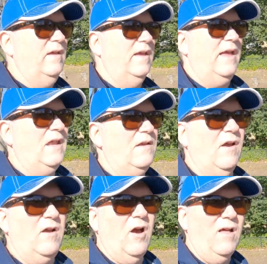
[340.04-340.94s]
and
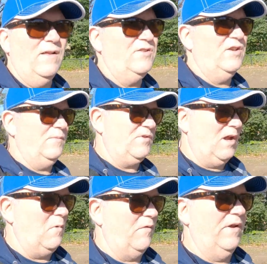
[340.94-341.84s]
even college teams to
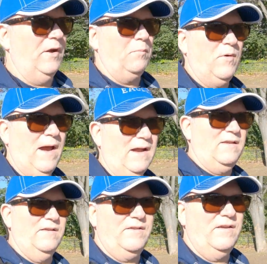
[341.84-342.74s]
come over here and
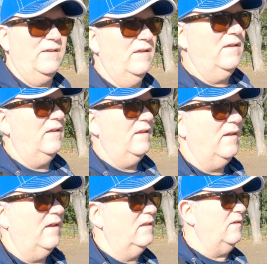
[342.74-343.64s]
practice.
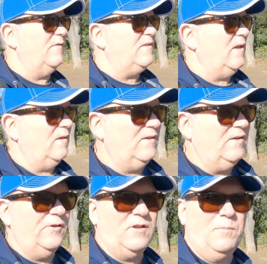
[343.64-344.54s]
The facilities
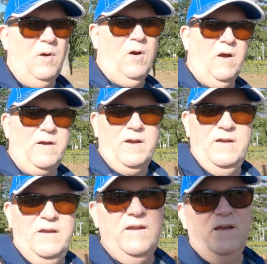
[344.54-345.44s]
here at the park,
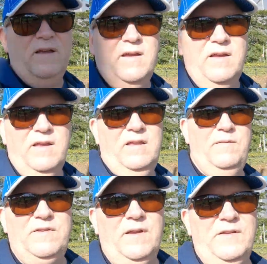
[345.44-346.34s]

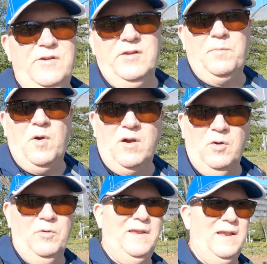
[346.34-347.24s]
are
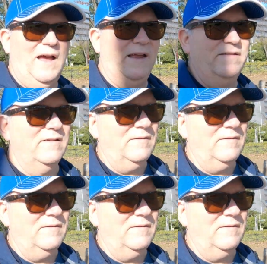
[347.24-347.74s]
really nice.